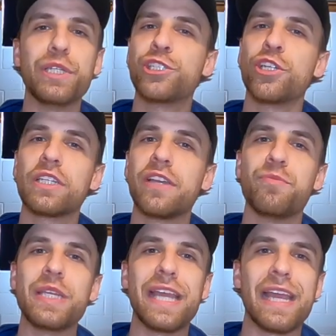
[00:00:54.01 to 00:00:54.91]
be sure to give
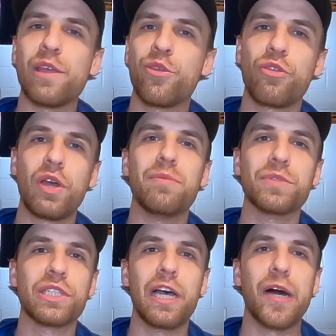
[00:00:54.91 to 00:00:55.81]
me a
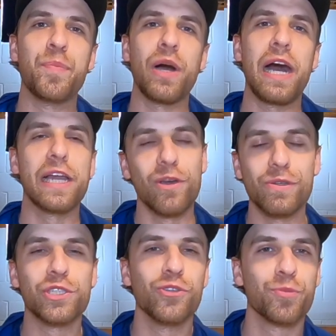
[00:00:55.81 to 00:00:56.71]
thumbs up. I
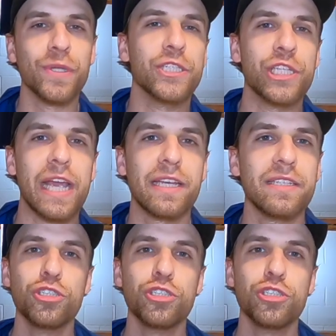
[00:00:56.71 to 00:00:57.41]
always do appreciate it.